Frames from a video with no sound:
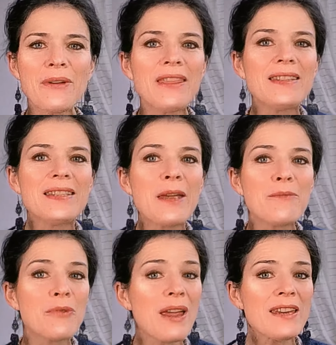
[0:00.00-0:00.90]
in the
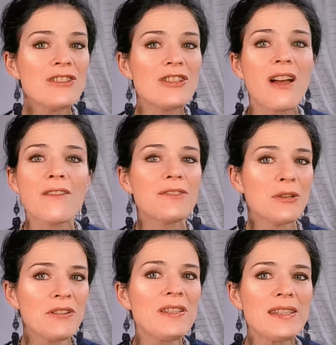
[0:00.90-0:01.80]
same range of
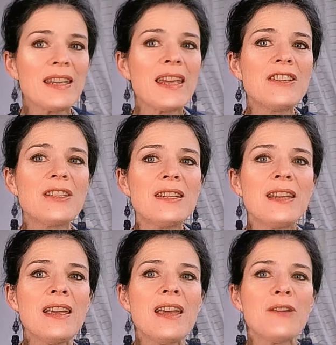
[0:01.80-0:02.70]

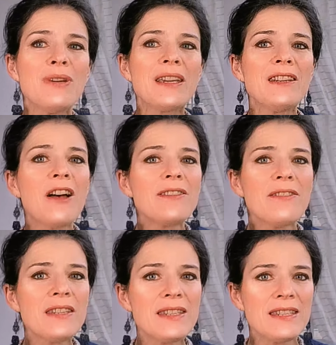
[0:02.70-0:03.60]
sophistication, we can
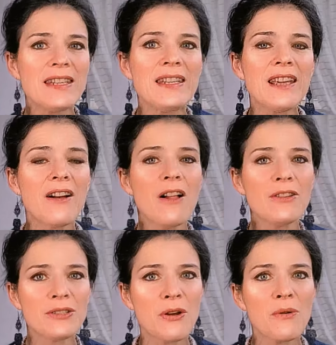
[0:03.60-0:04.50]
often see
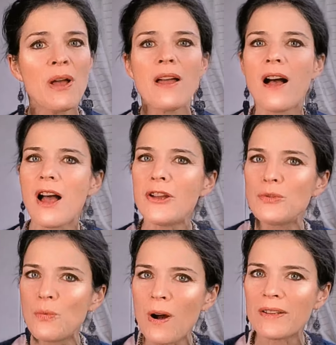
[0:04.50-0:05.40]
also
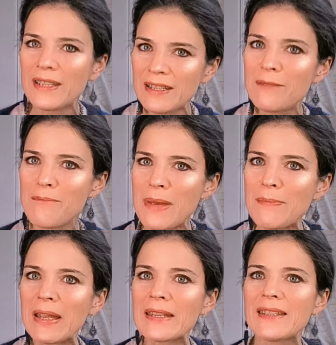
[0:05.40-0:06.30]
unwanted
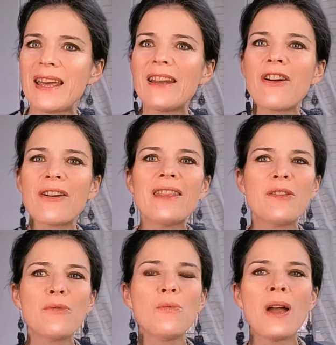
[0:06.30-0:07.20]
mimics that are in
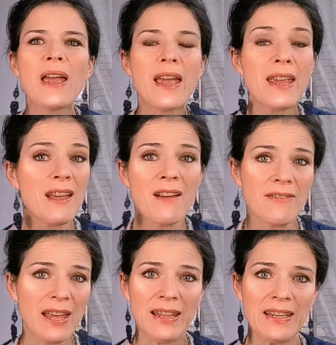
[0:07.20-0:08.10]
the way
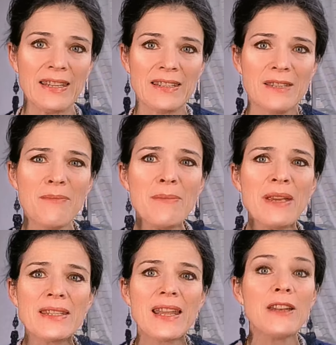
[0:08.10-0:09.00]
of elegance.
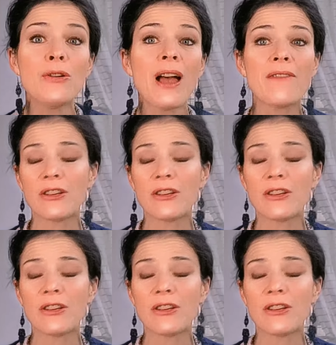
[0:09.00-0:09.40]
Mimics that you have